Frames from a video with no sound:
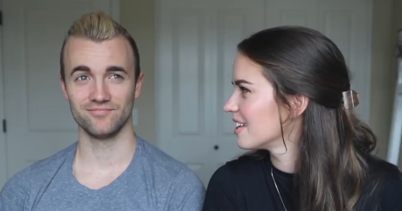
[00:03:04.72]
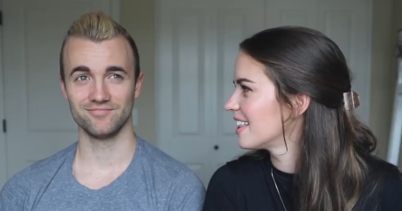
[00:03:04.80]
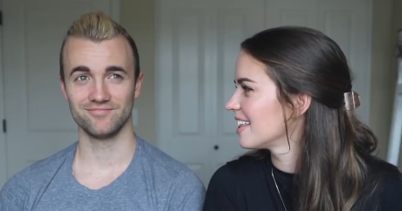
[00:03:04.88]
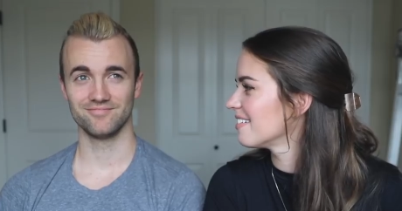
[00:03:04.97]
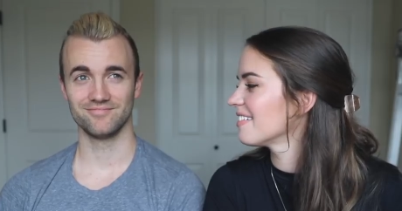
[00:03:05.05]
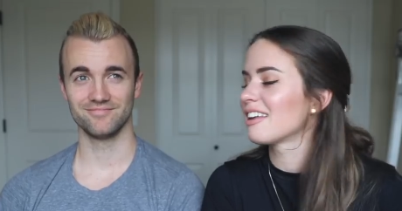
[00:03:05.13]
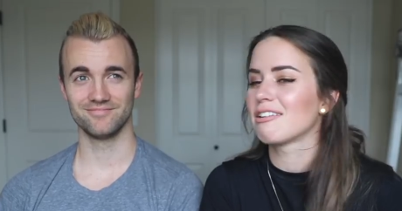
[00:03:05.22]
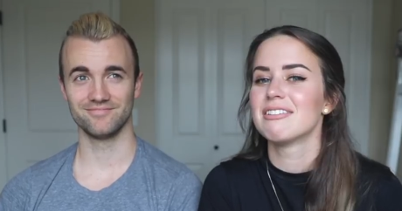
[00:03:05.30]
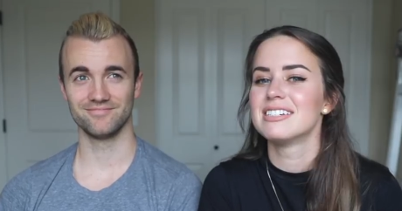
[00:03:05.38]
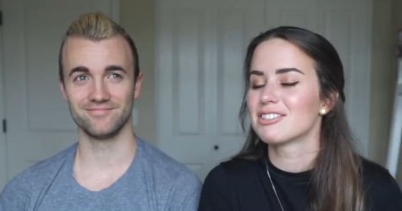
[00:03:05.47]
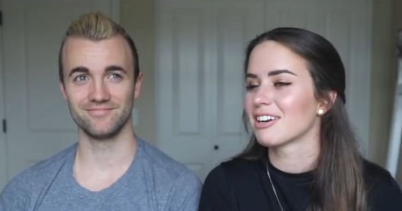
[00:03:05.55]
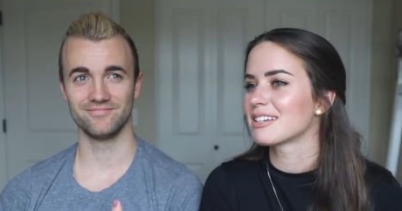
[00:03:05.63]
Speaker 1: with you and that you
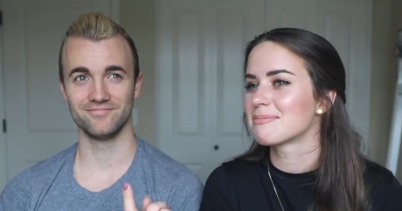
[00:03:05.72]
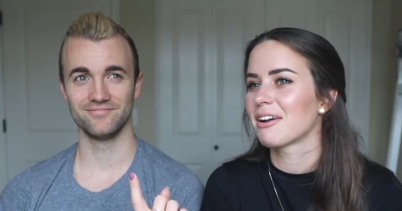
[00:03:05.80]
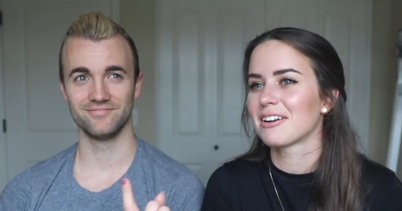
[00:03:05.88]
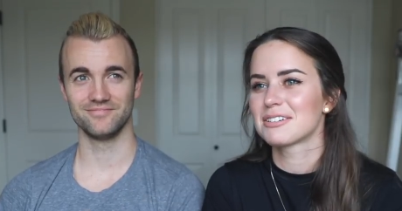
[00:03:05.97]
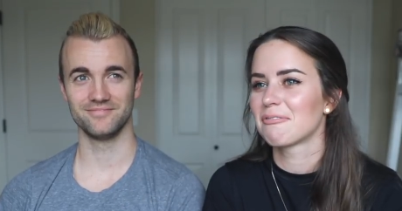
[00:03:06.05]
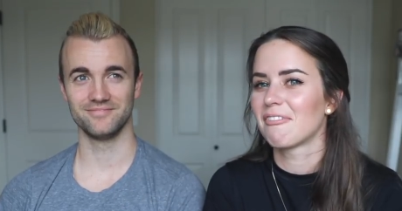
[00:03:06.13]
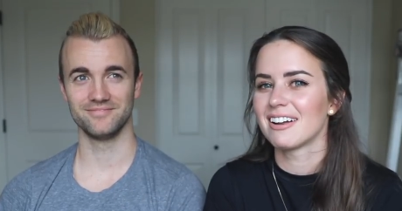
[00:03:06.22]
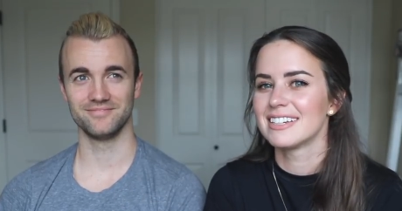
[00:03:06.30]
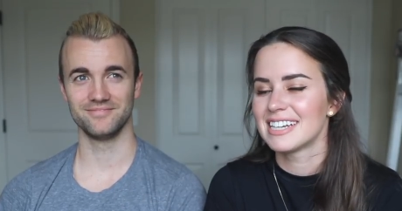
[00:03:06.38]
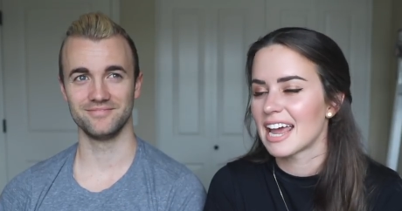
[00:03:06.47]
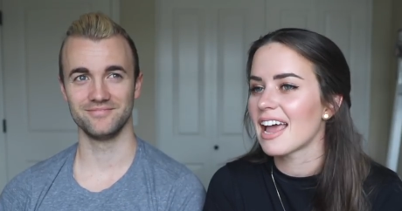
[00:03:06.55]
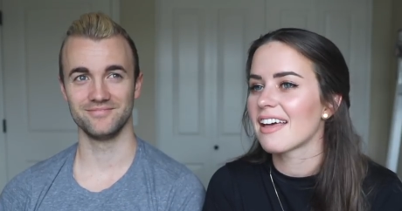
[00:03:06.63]
had tricked me onto one
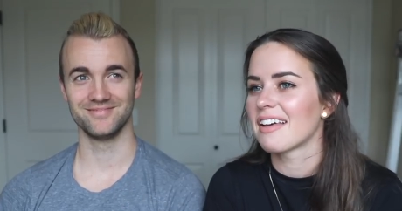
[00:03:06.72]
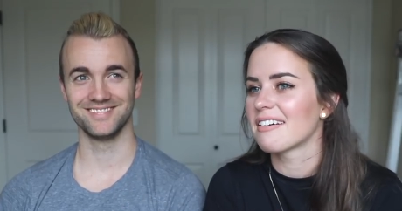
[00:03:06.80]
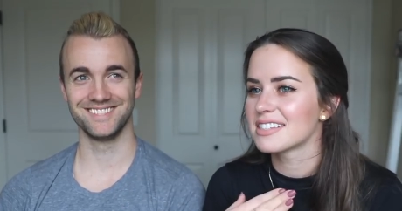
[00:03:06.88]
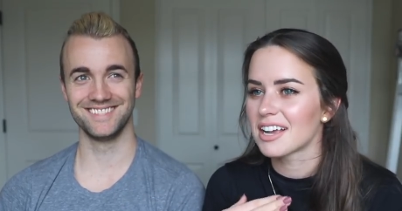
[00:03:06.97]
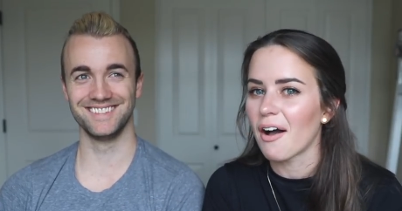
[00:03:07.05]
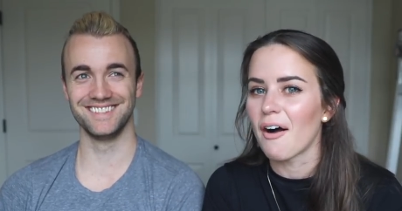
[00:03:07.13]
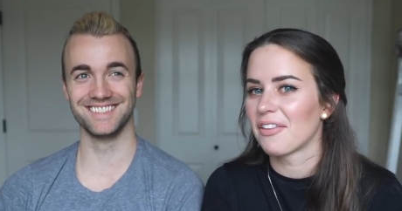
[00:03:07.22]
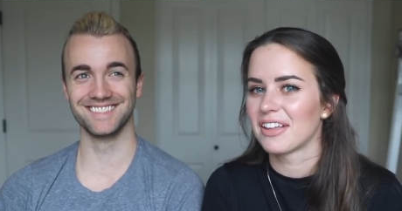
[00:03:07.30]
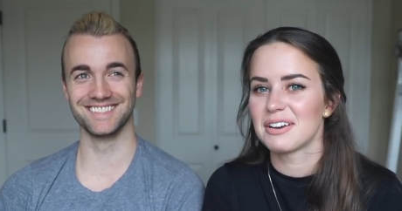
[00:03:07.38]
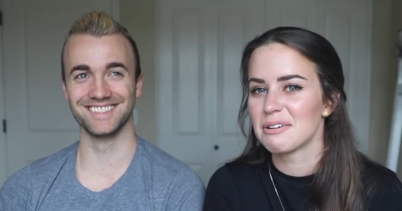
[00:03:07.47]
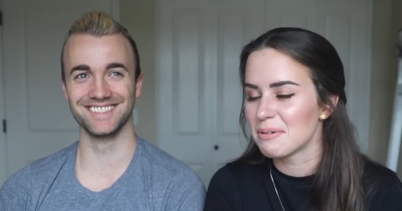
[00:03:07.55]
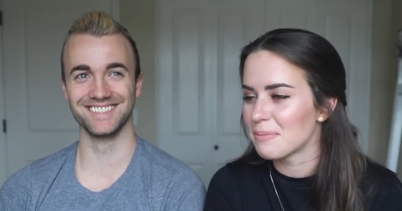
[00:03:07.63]
date and that was like all they
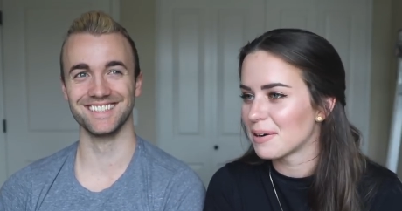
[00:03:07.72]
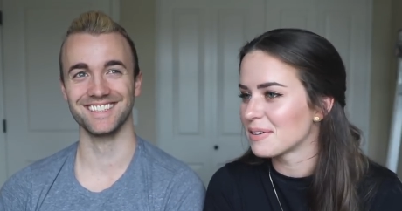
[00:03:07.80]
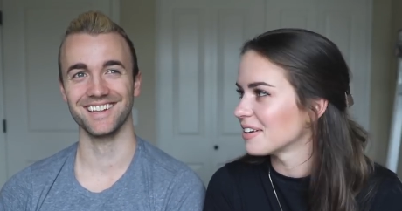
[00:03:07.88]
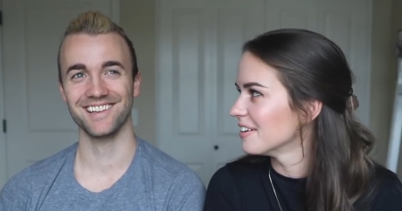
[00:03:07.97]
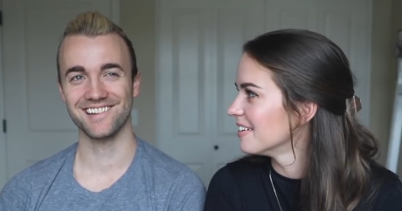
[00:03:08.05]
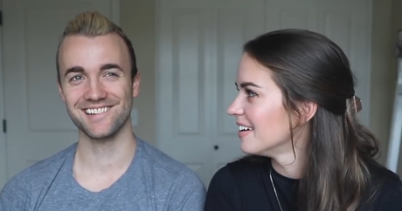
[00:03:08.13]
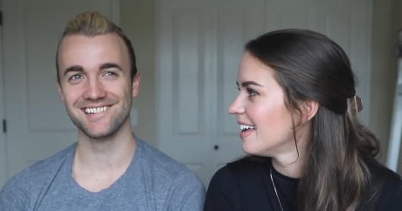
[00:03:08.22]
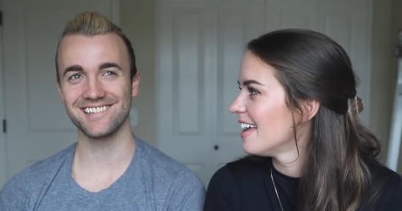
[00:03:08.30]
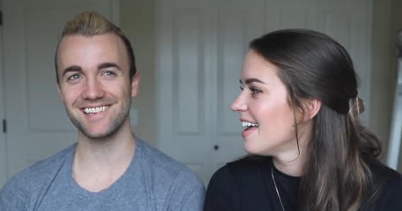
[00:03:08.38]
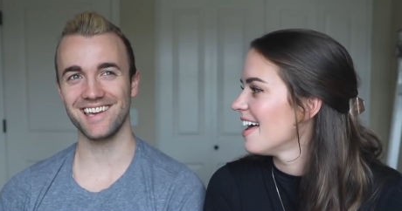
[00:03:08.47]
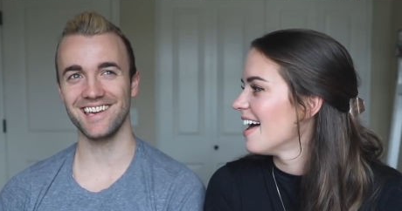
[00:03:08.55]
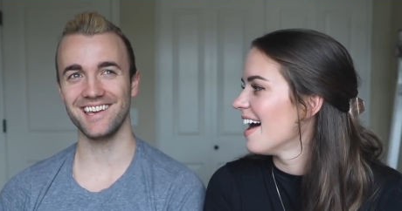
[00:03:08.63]
knew about you.
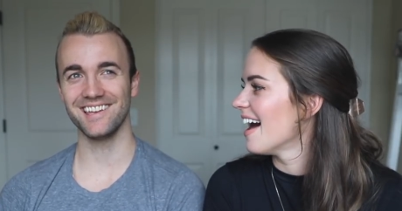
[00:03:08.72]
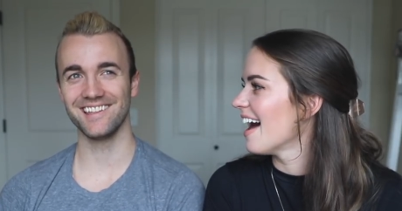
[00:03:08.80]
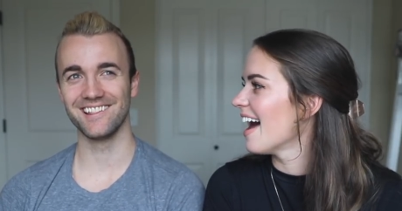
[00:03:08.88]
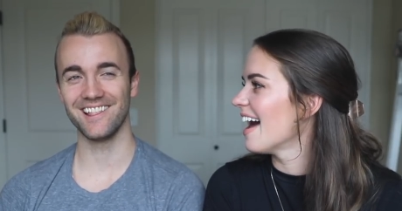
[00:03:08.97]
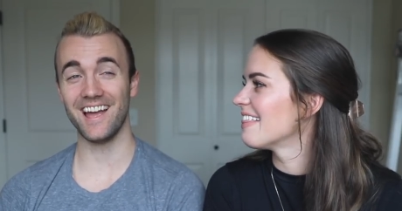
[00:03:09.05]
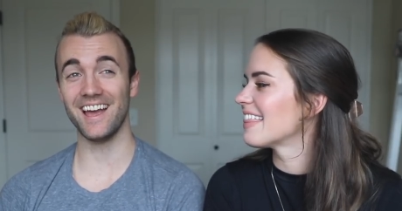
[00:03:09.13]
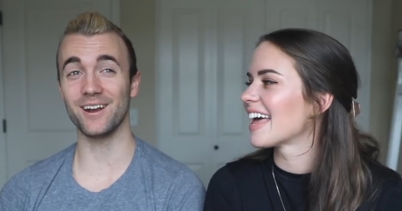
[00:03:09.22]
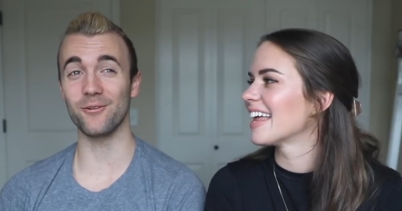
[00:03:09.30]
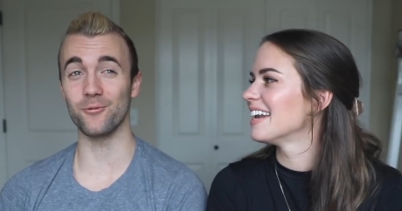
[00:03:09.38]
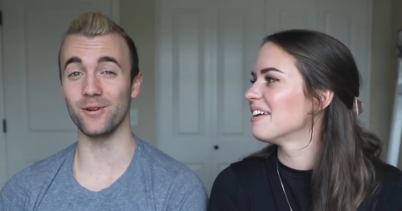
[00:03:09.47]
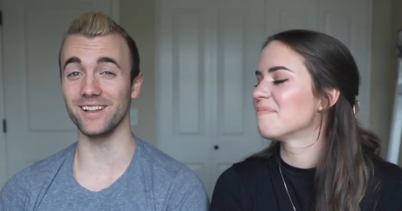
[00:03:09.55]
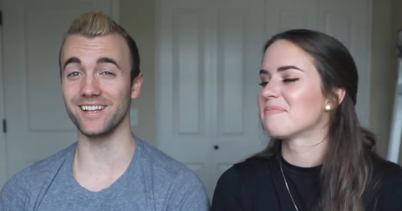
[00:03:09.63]
Speaker 2: Yeah. And I had then, a
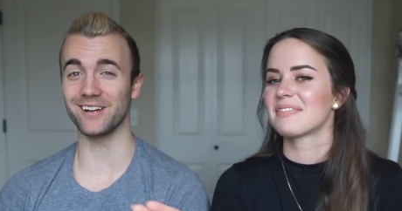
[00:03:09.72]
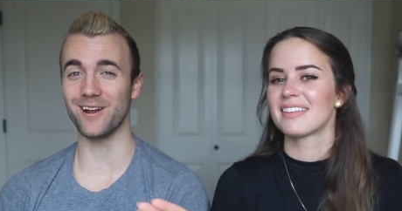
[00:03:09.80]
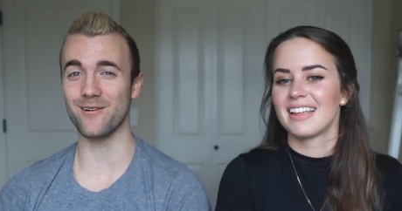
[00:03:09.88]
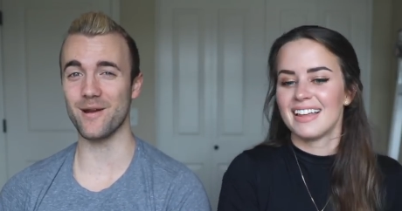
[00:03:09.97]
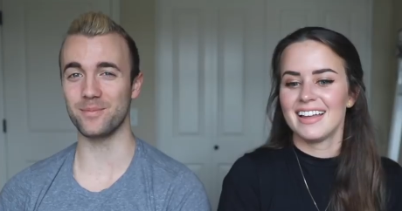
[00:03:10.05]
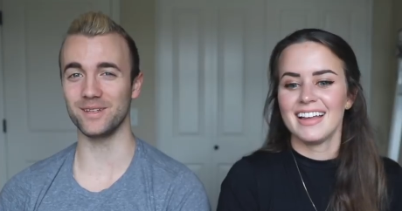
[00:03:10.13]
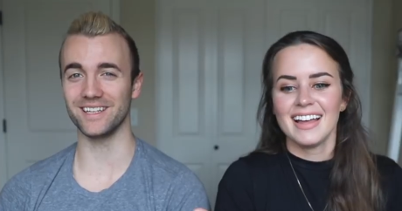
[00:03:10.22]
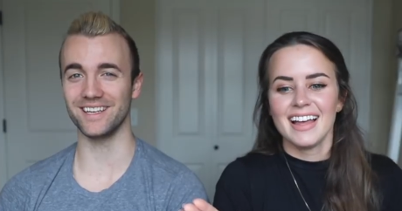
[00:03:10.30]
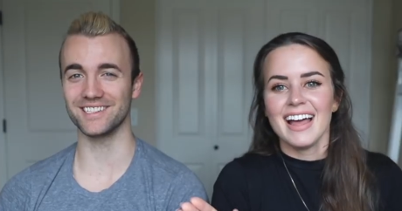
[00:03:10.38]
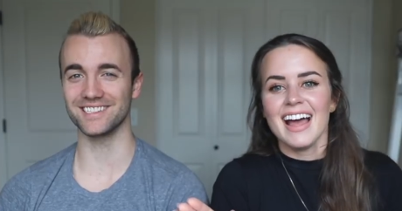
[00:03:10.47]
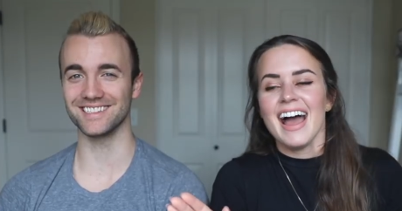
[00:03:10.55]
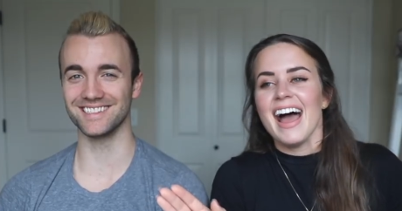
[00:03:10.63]
really great
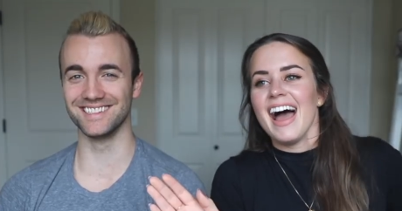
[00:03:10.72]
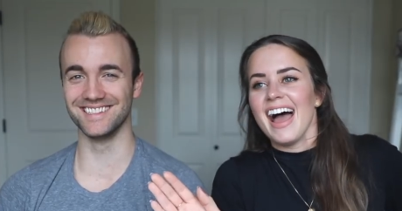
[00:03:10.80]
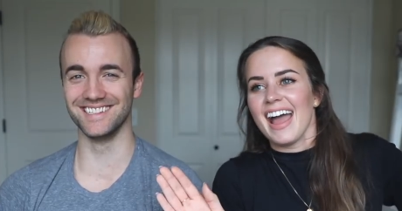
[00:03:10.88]
reputation.